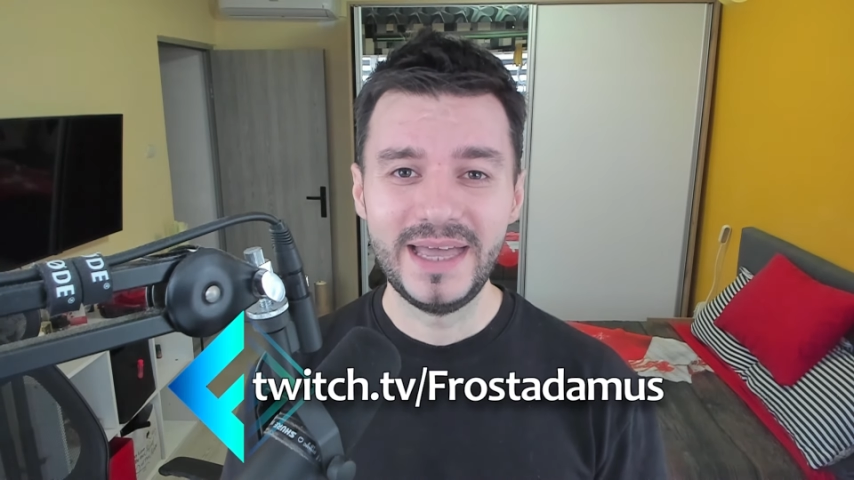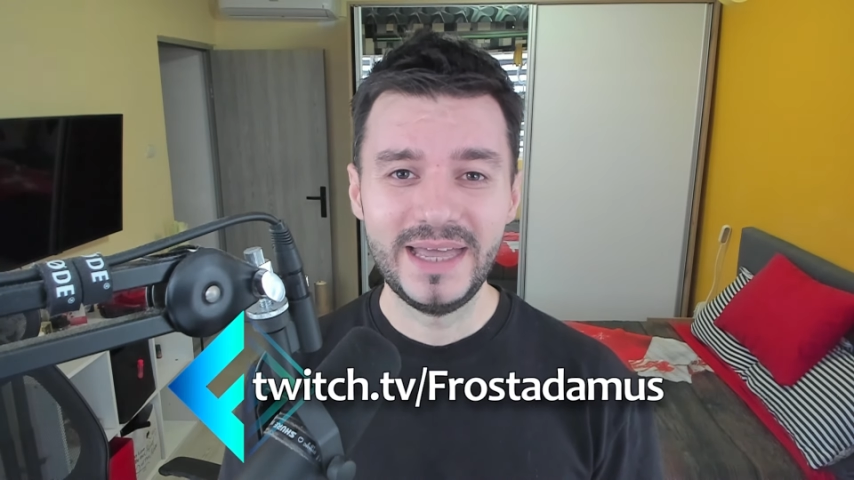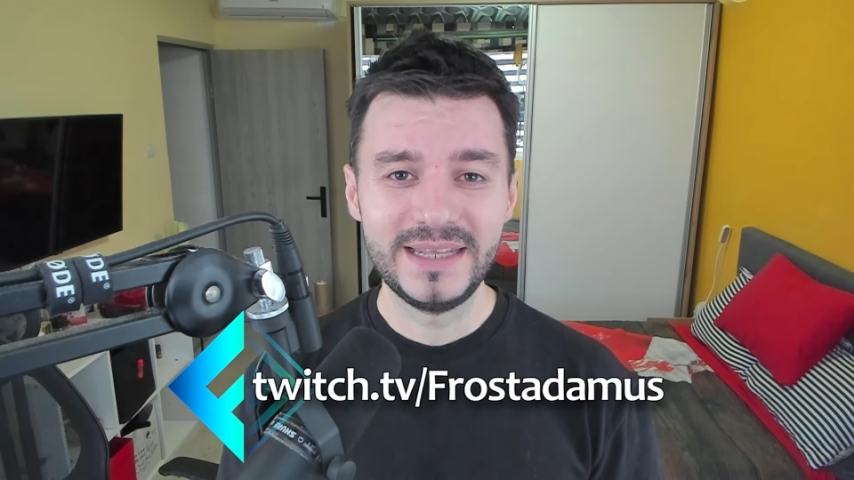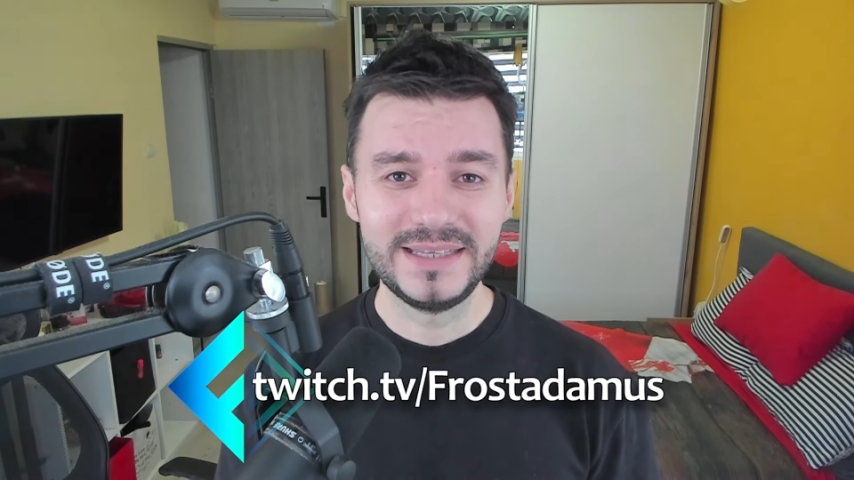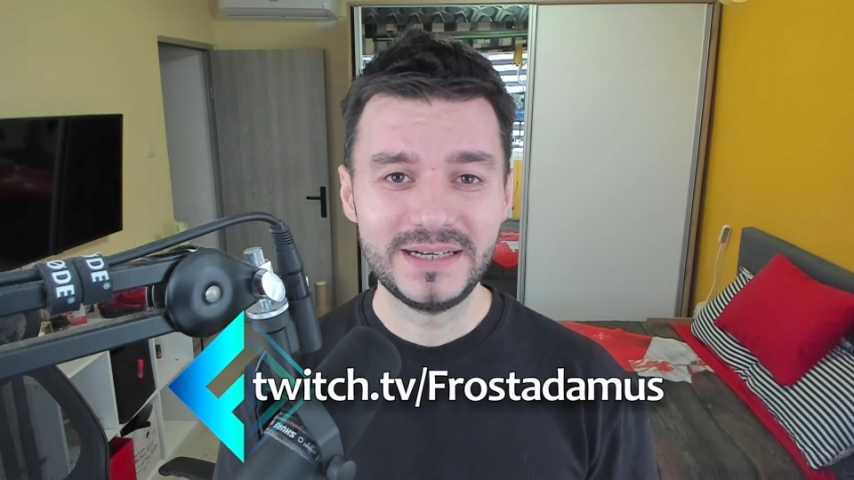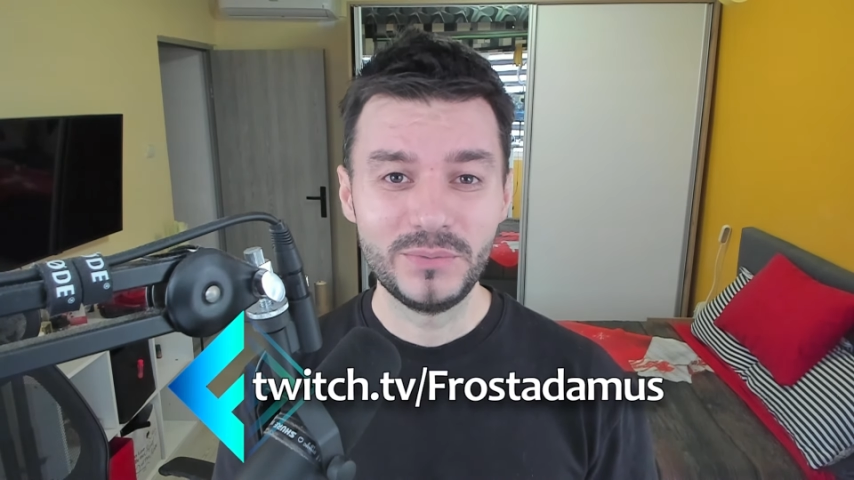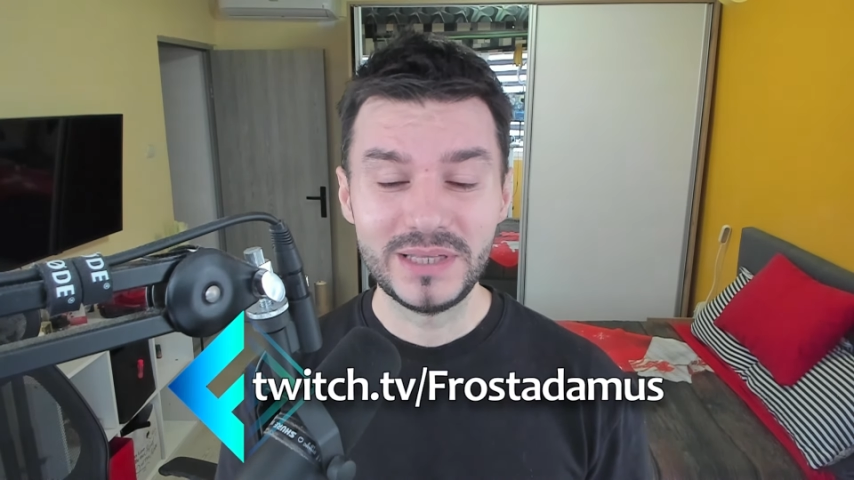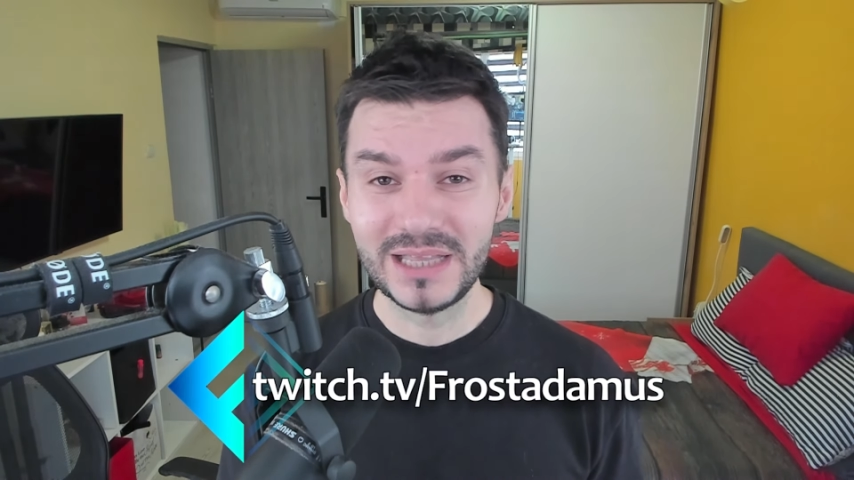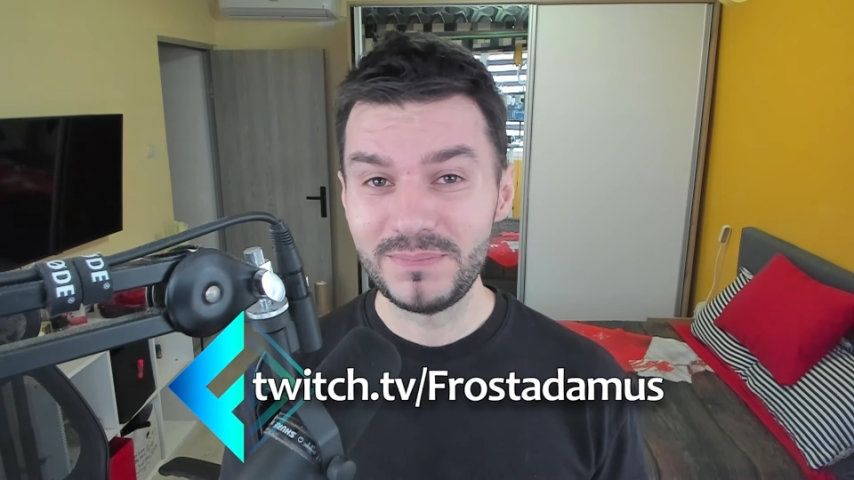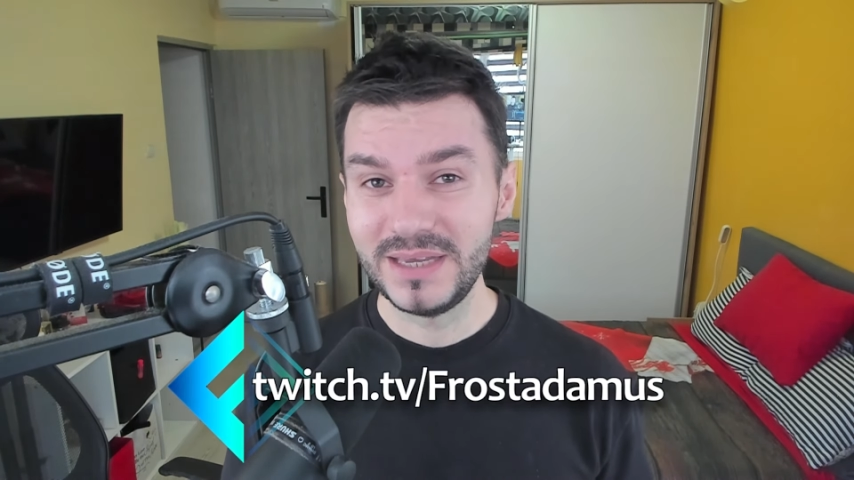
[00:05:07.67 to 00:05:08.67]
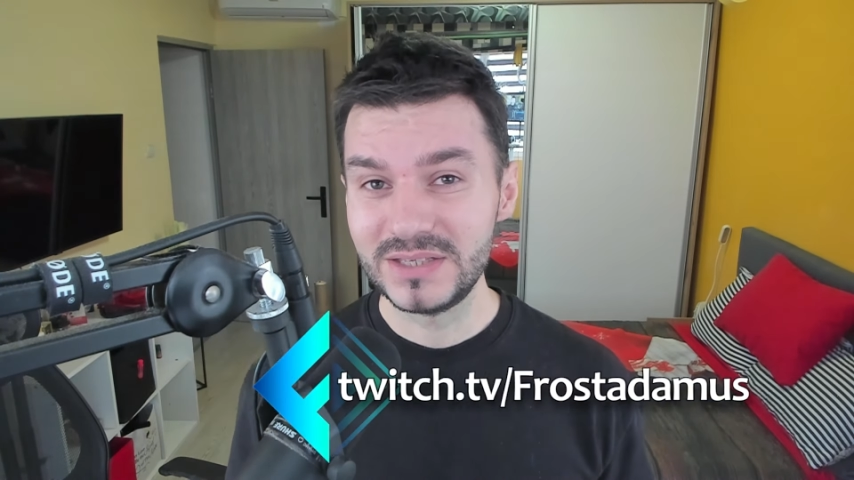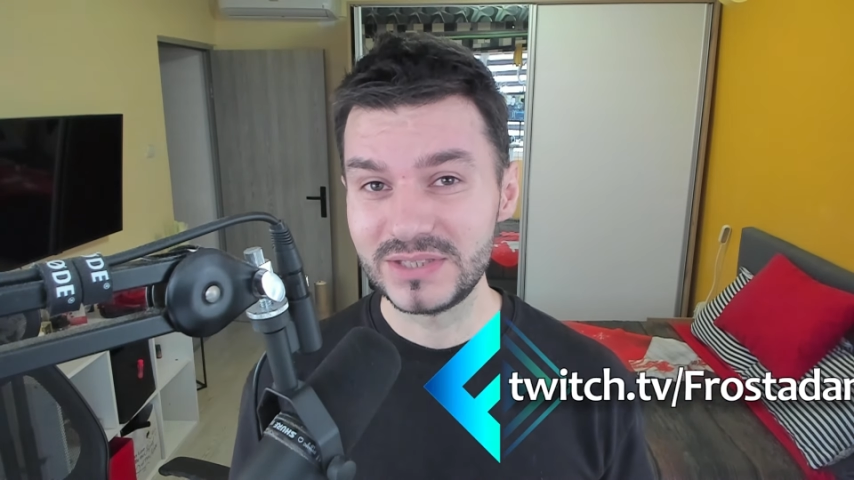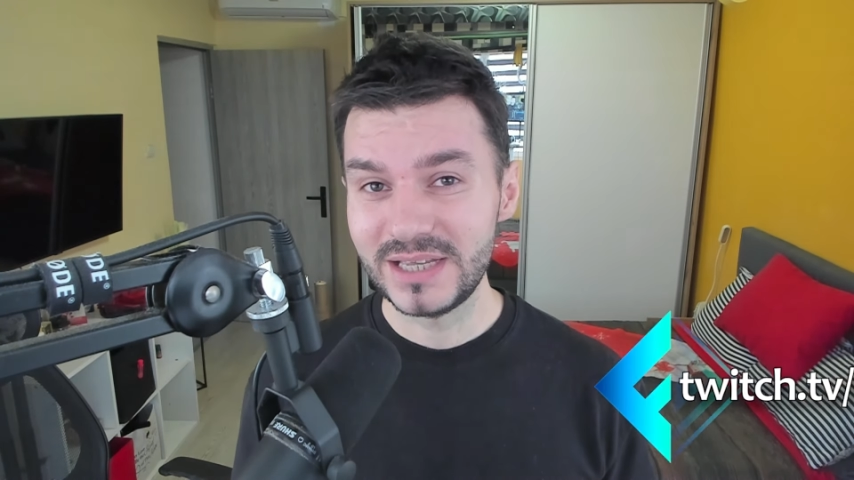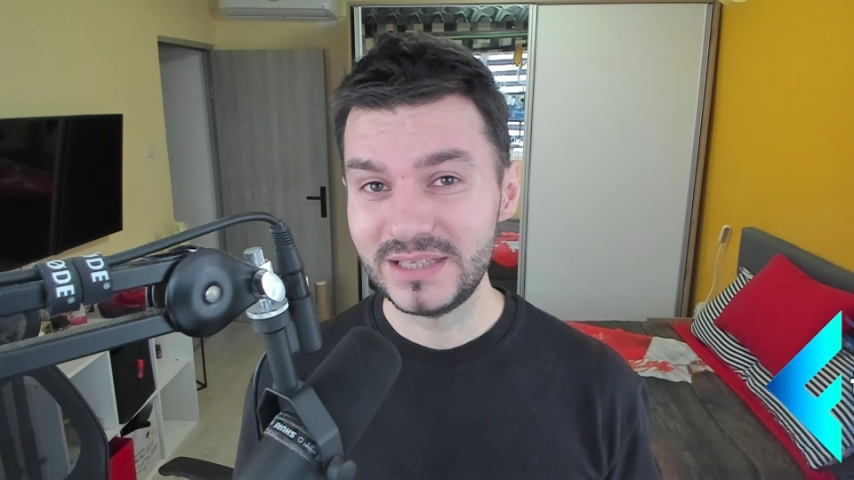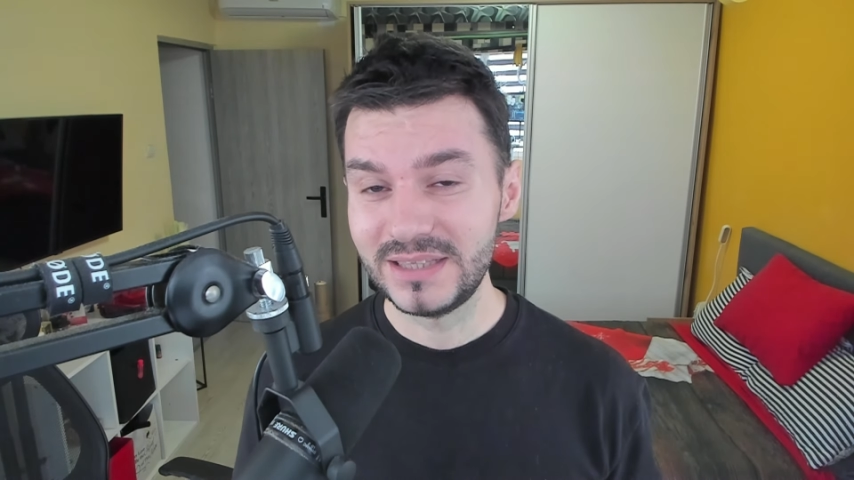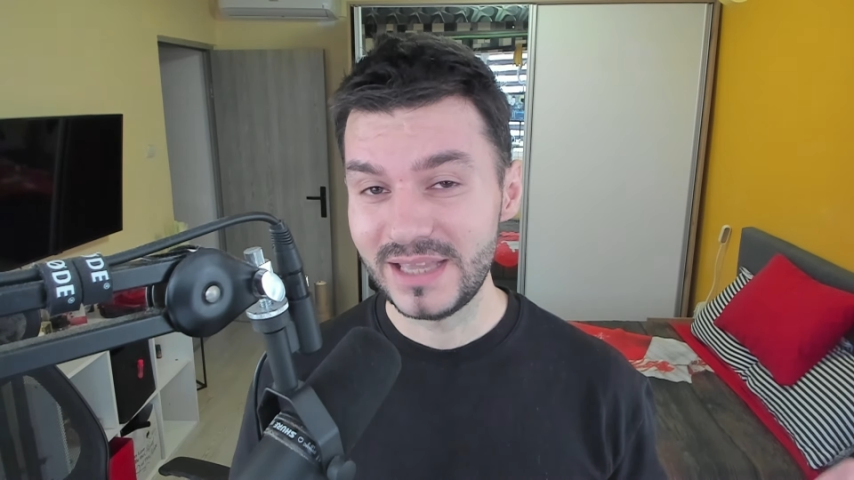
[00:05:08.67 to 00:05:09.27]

and uh, with that being said,